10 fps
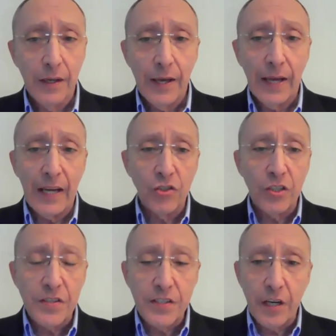And Al
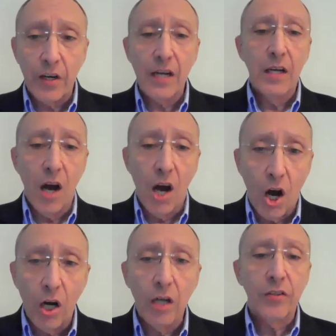Jazeera
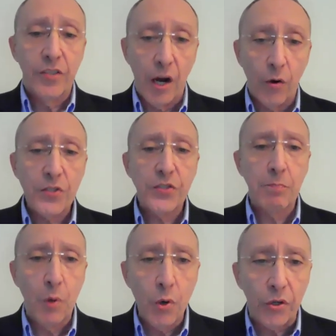are terrorist
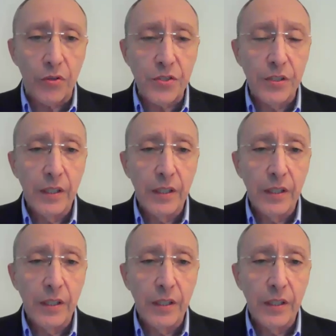supporters.